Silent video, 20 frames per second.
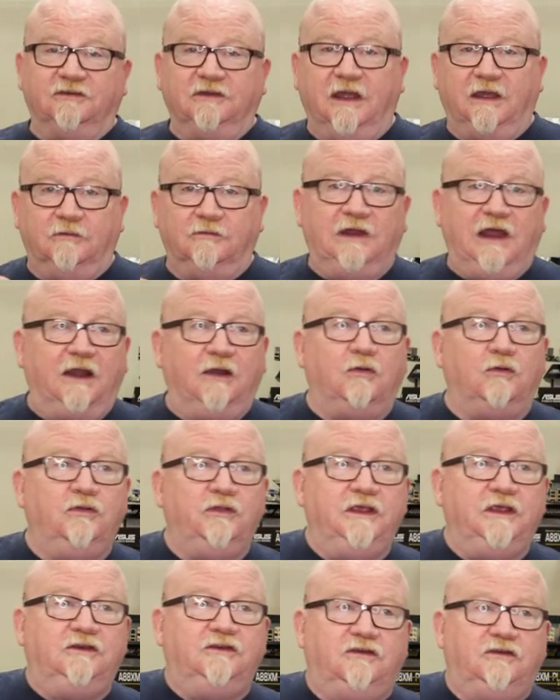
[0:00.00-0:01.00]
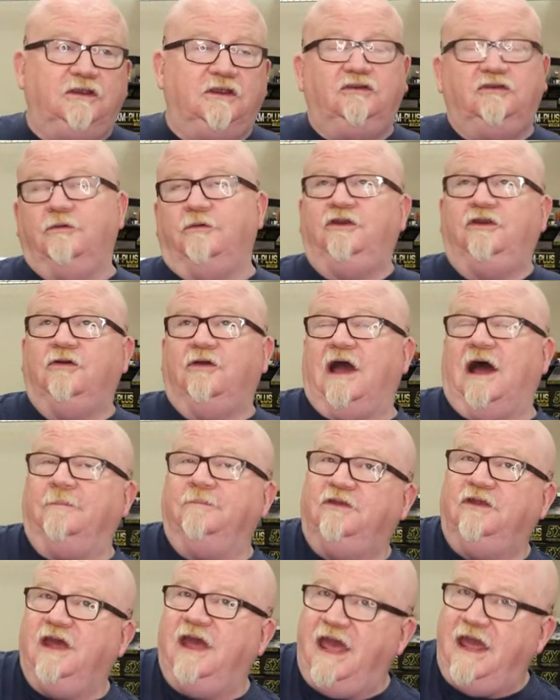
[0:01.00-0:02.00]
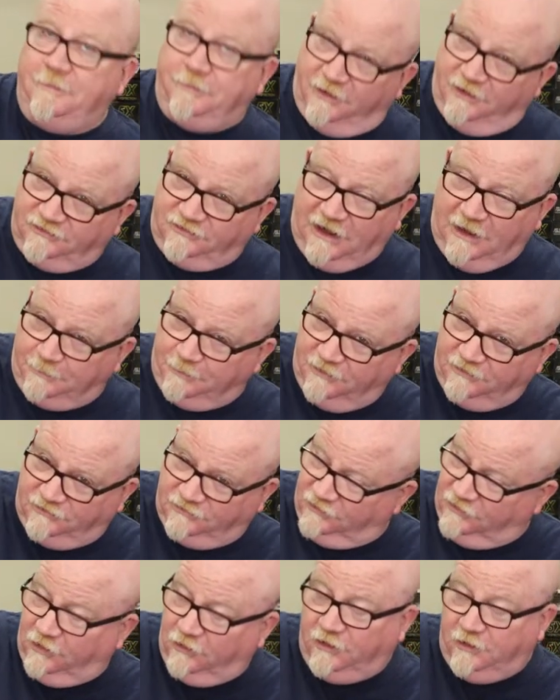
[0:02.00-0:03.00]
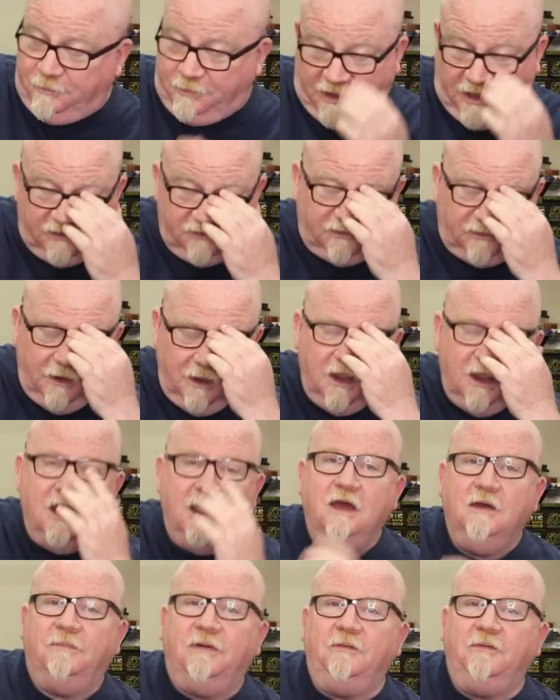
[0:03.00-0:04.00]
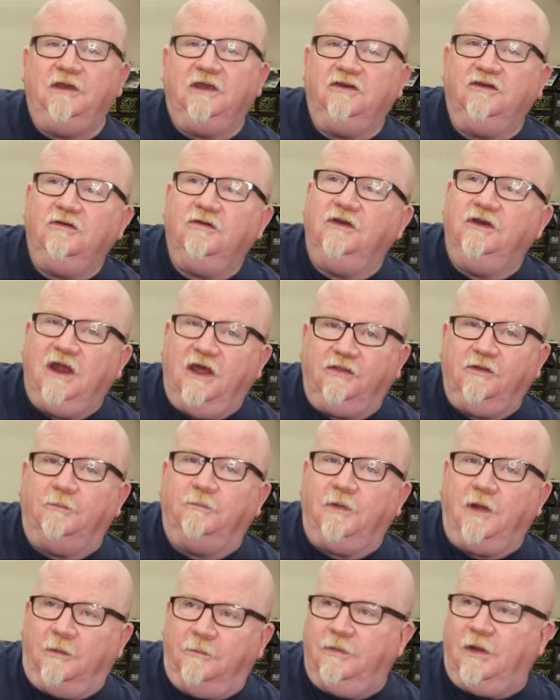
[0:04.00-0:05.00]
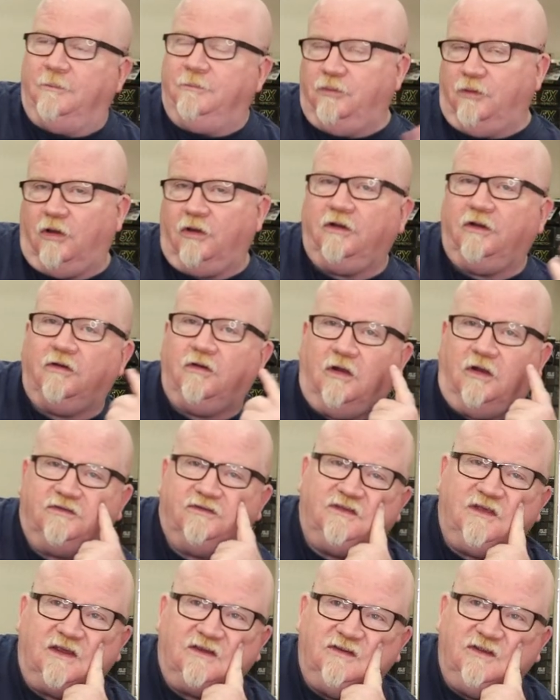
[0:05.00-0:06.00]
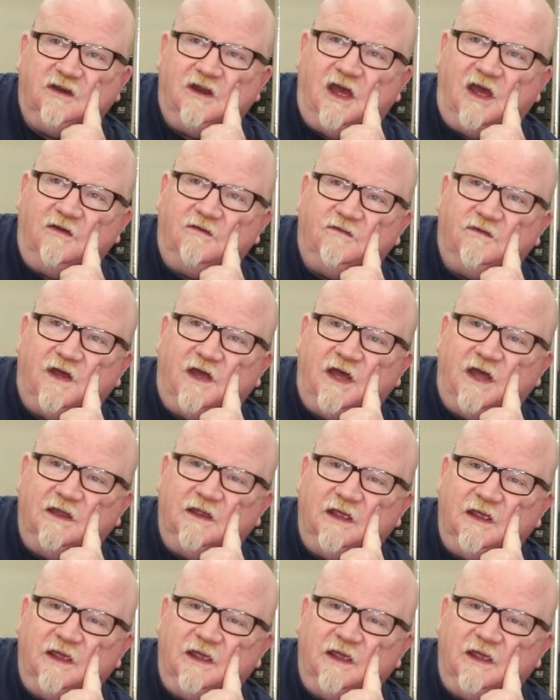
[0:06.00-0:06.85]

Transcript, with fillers: Now, not only do we do CompTIA A+, plus, Net+, plus, Security+, plus, but we can do another, a, a broader cross-section of uh,